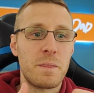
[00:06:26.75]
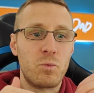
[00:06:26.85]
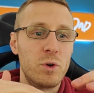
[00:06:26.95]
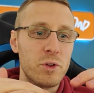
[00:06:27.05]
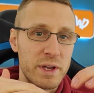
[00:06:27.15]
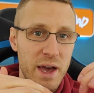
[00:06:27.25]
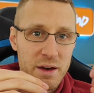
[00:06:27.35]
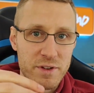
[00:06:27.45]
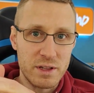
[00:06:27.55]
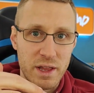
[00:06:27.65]
really
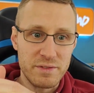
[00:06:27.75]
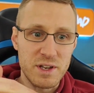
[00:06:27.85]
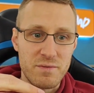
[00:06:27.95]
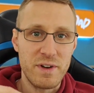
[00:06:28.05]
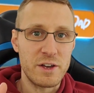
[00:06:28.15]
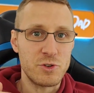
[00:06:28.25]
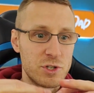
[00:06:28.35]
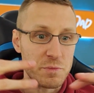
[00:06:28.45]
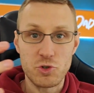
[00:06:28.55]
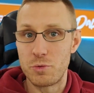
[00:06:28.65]
heavy lifetime value
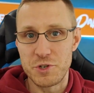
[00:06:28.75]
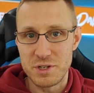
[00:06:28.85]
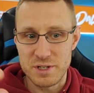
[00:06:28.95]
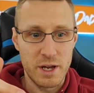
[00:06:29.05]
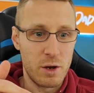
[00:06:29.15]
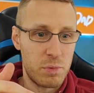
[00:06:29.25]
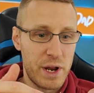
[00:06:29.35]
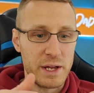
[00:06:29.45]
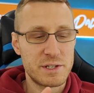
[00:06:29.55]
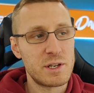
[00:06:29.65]
subscription style
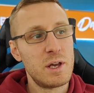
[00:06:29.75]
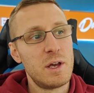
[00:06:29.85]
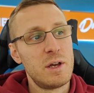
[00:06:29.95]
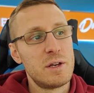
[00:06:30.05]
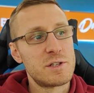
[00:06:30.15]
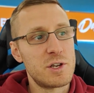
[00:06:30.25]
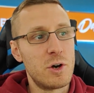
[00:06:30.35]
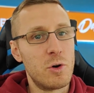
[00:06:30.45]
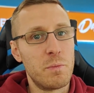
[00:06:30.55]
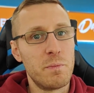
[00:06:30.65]
brands.
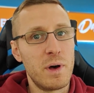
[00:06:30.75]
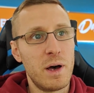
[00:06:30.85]
So